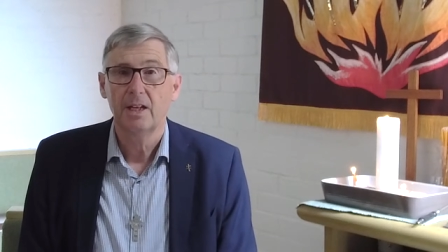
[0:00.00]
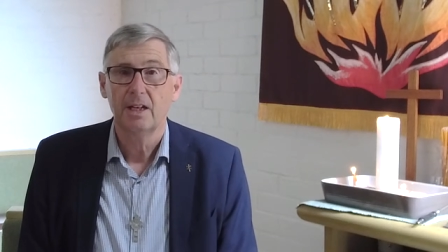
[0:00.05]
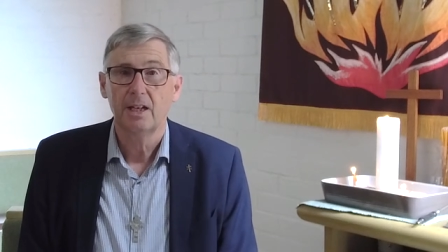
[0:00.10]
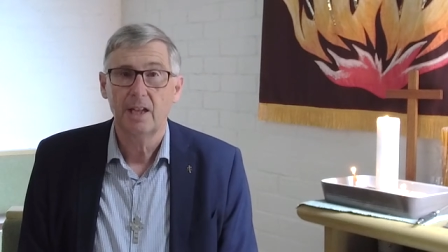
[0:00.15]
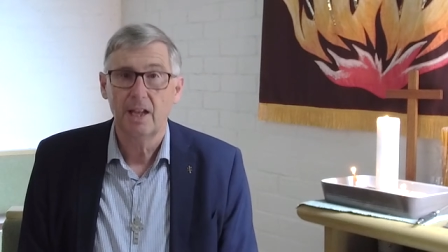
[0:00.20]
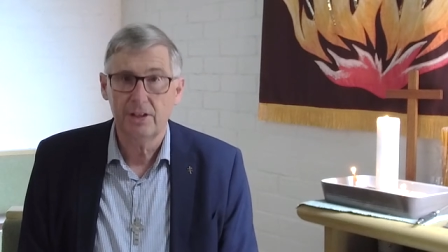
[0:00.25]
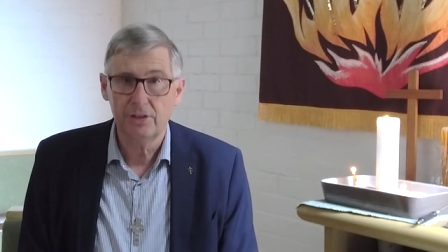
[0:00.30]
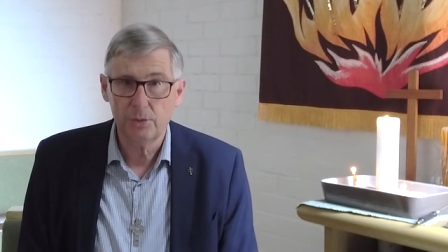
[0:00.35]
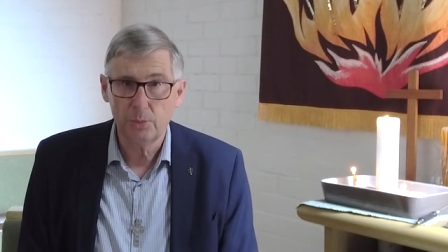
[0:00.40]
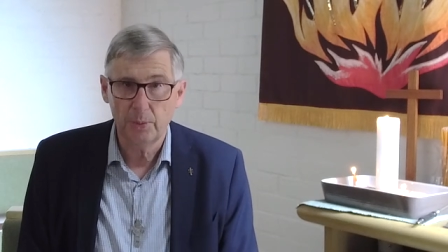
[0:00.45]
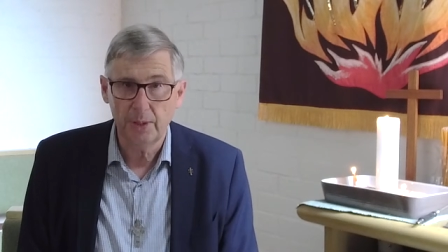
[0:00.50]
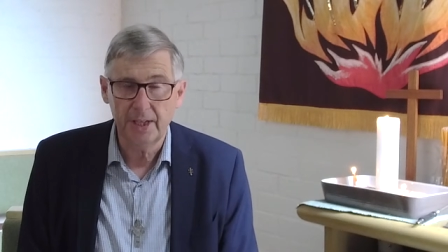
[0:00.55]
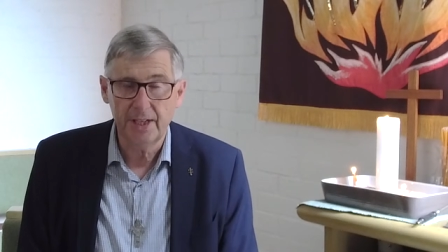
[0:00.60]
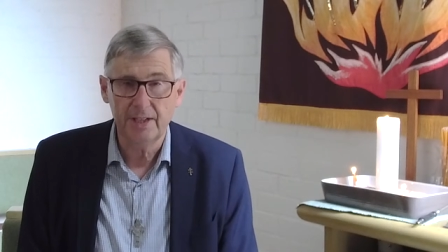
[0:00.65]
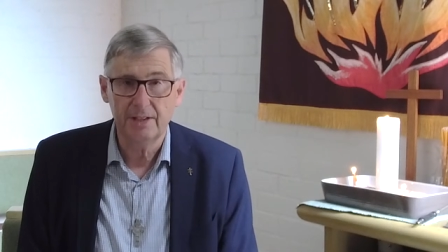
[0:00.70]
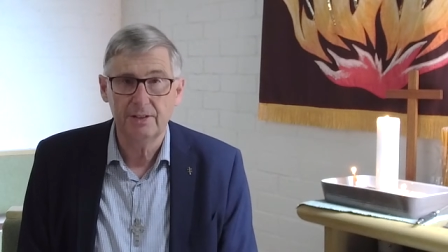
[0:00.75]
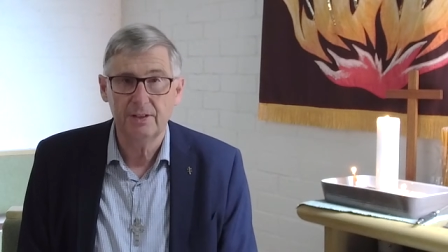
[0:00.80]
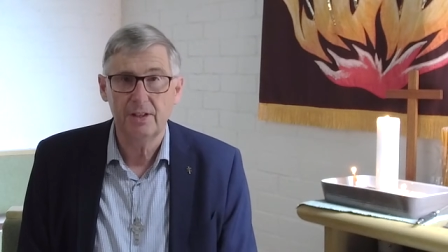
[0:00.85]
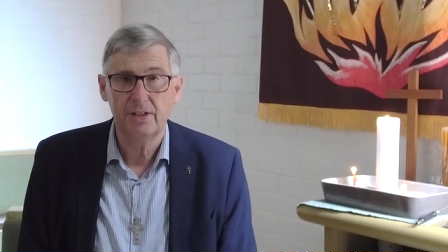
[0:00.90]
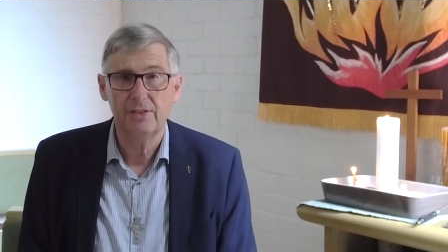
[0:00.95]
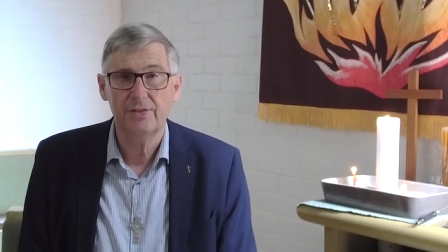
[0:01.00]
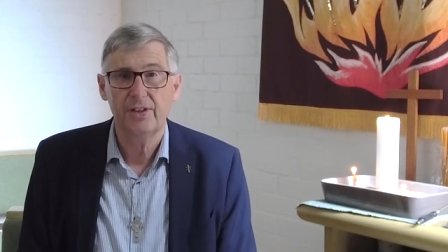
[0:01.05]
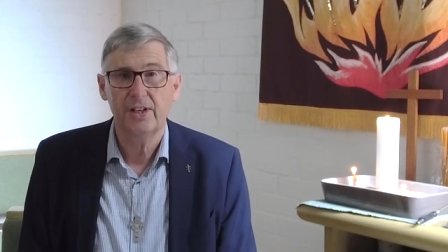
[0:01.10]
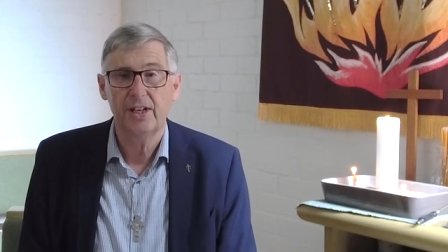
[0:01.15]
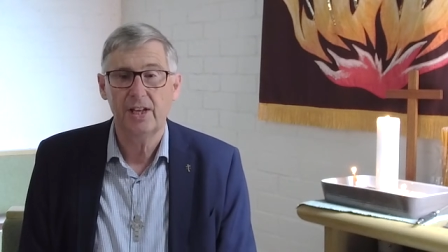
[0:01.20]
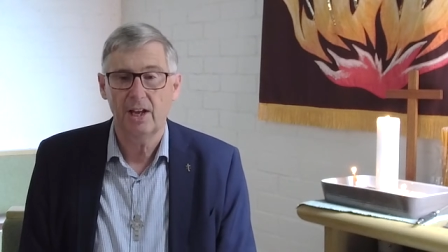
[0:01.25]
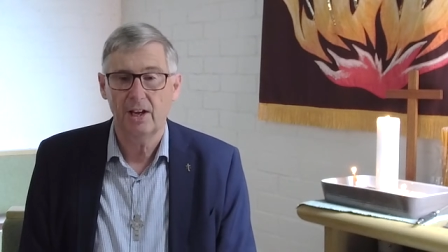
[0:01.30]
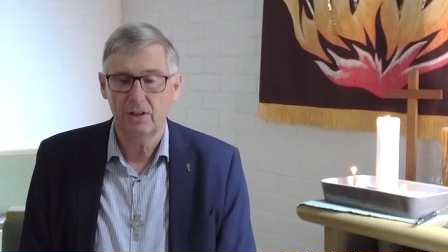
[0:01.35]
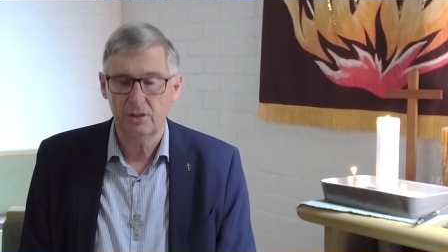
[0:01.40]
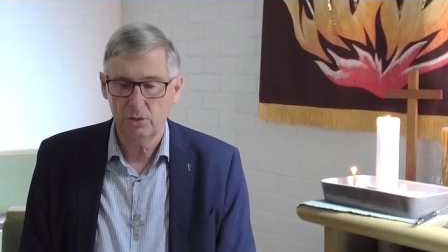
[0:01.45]
Last week in these
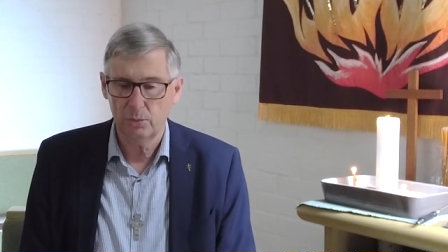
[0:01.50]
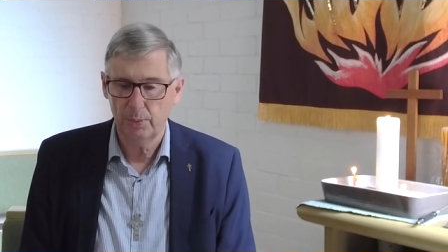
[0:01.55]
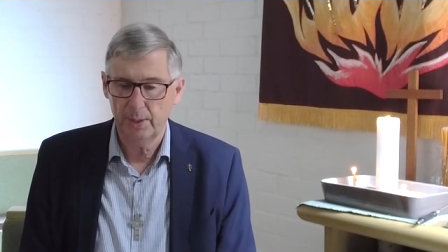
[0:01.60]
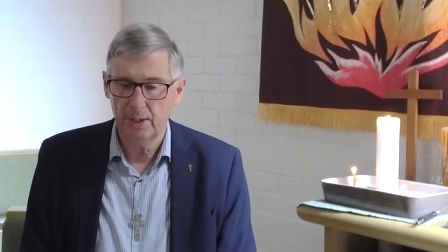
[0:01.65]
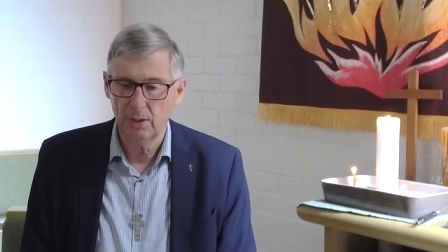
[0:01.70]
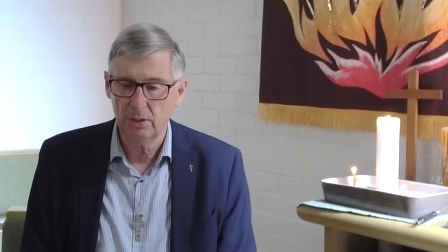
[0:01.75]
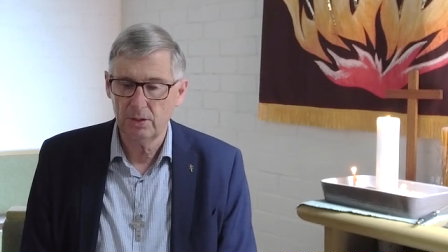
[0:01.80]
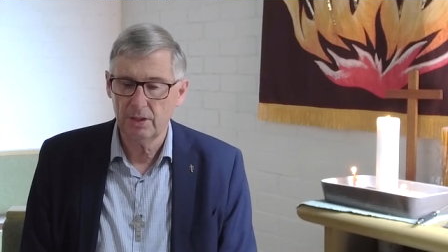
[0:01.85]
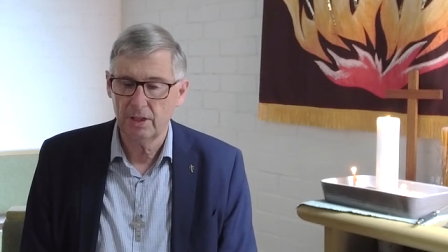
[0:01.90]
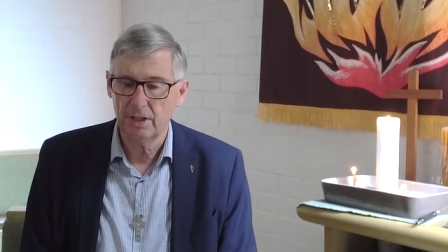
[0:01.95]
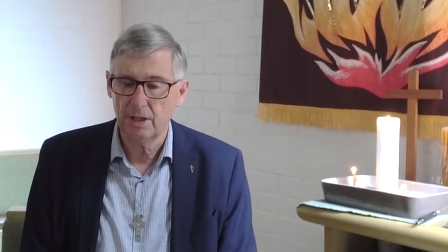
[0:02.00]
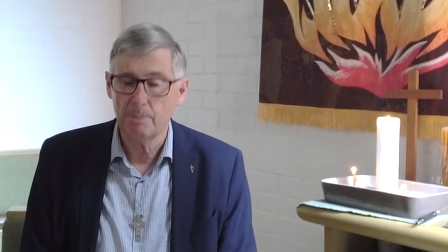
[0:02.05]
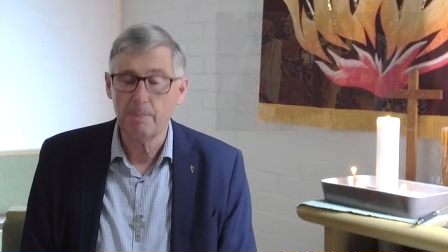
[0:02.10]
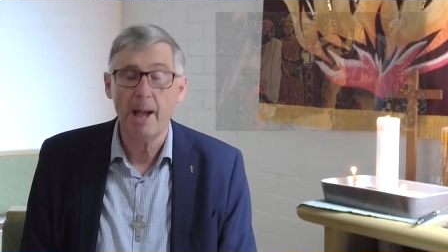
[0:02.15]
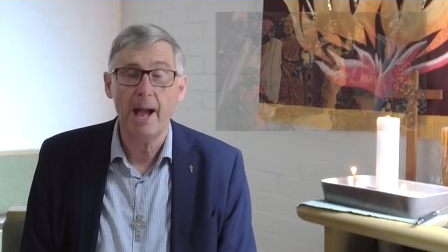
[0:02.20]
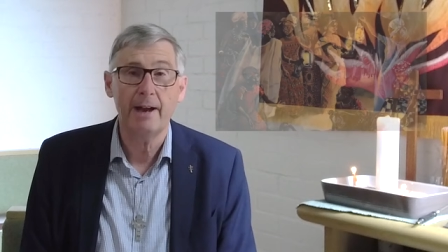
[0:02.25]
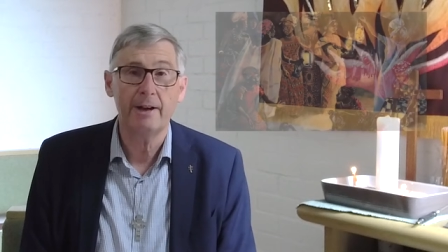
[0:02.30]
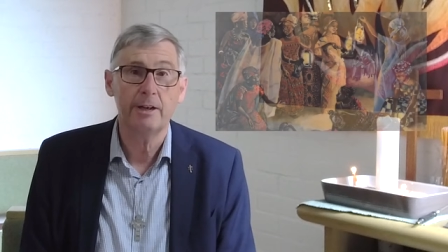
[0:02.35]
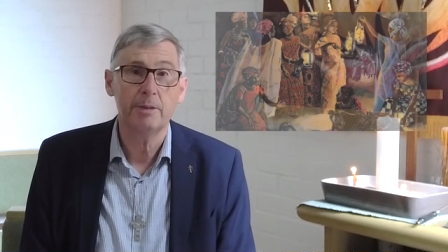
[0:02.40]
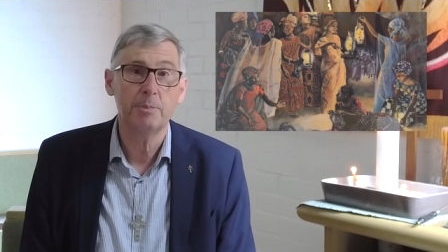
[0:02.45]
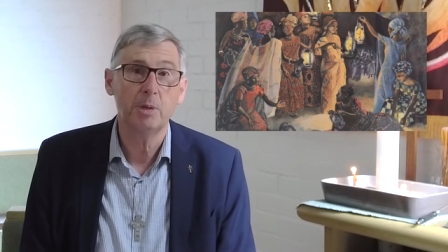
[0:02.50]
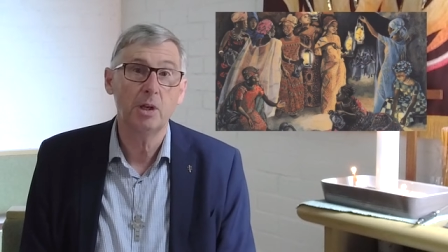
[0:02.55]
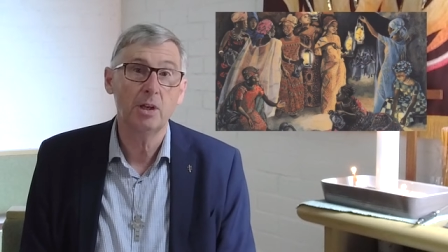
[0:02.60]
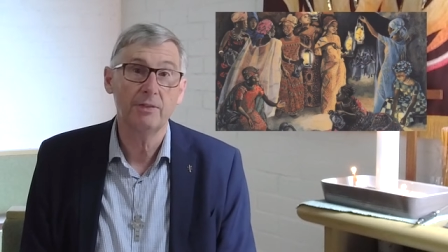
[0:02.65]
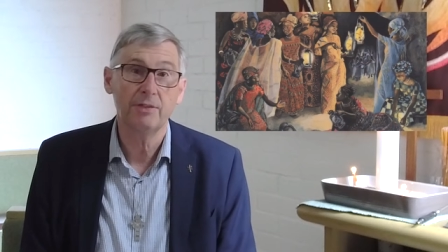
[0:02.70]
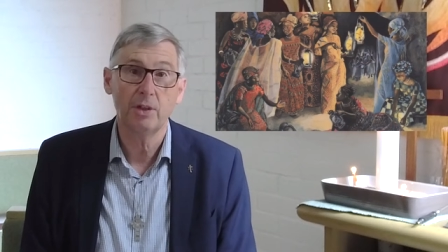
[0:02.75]
videos, we looked at the parable